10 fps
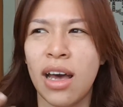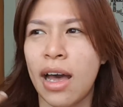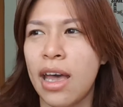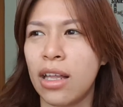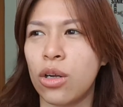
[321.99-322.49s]
I
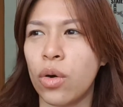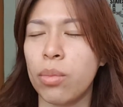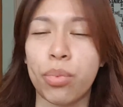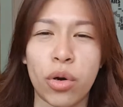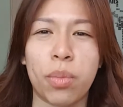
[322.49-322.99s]
hate
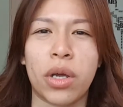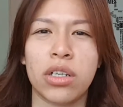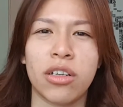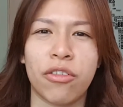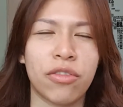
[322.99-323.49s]
going broke
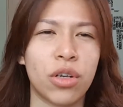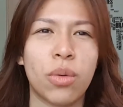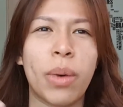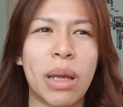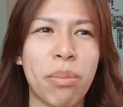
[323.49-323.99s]
because of, you know,
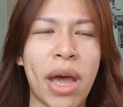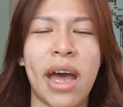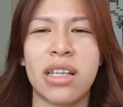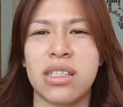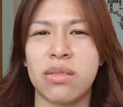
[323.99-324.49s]
buying
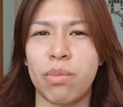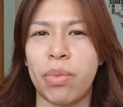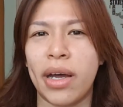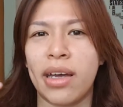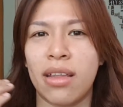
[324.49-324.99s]
pads,
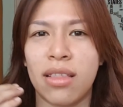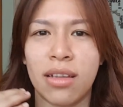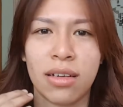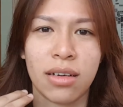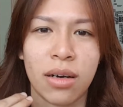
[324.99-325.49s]
buying
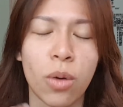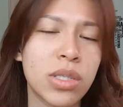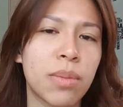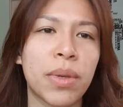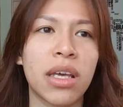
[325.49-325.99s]
the
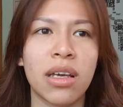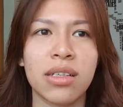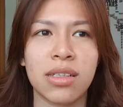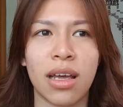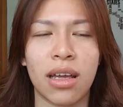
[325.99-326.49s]

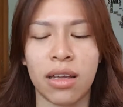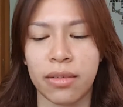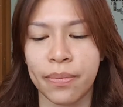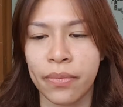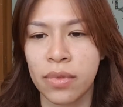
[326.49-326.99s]
OCPs, and